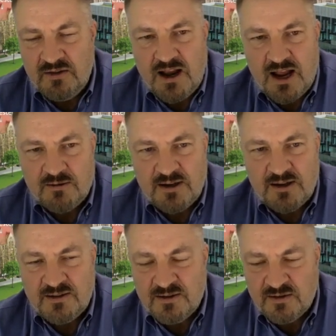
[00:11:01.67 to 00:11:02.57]

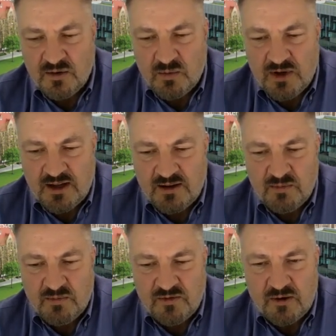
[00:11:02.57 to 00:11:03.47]
area that we're
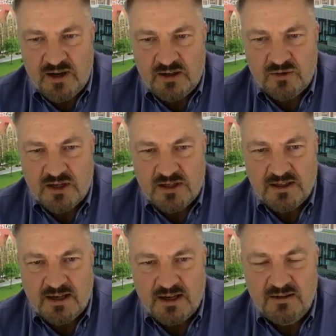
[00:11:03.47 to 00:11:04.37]
very interested
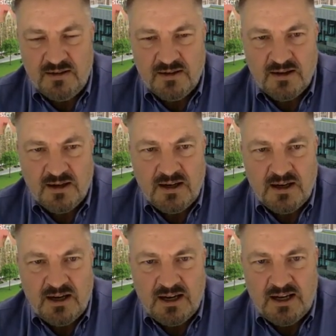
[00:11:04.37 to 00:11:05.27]
in
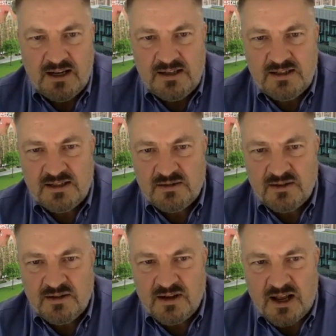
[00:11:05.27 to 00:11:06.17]
is
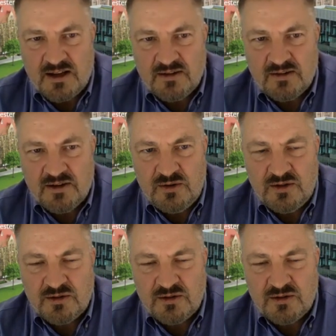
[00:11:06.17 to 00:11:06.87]
the use of